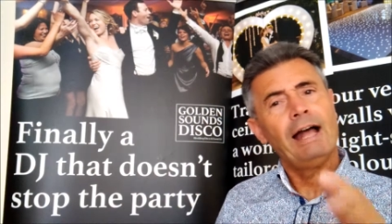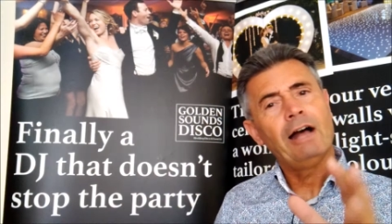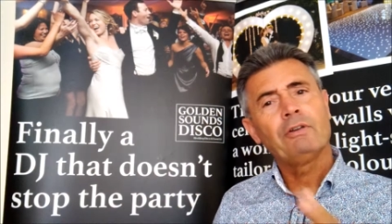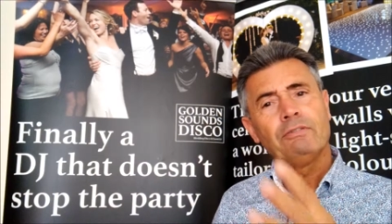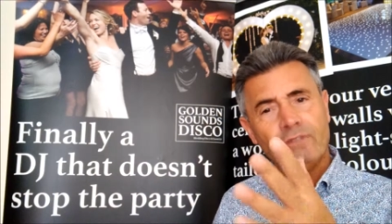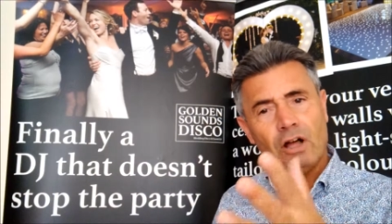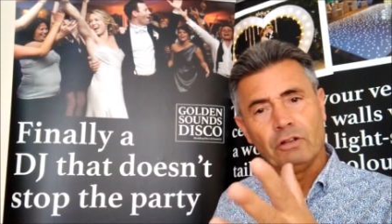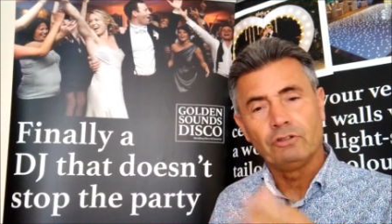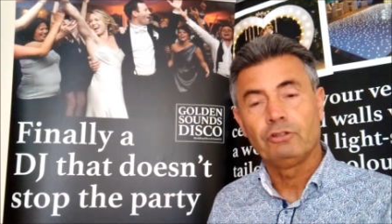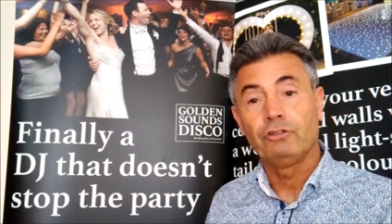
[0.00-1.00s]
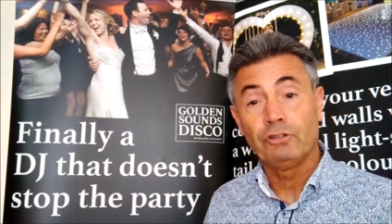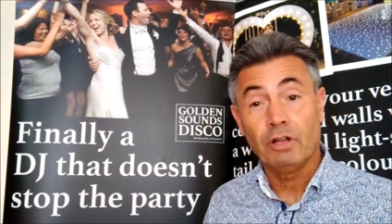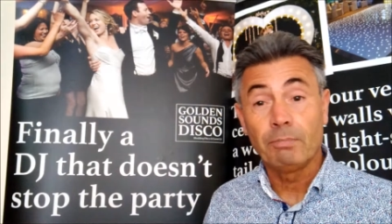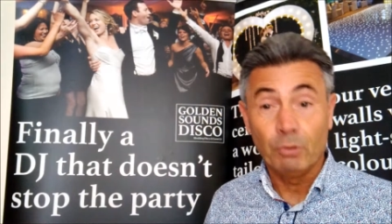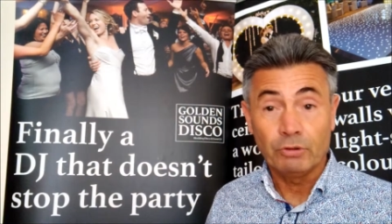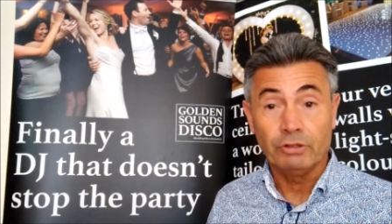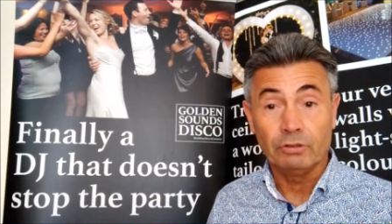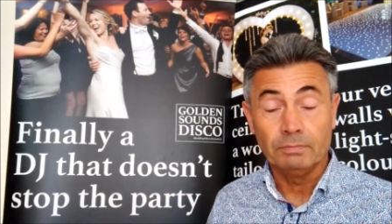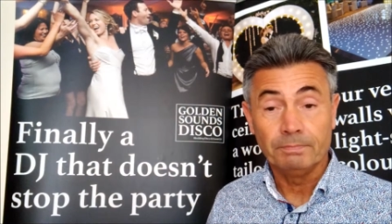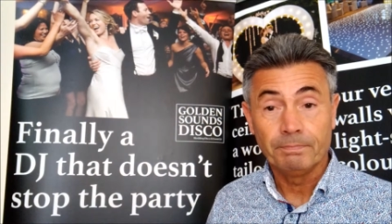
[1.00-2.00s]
how in advance should I book you?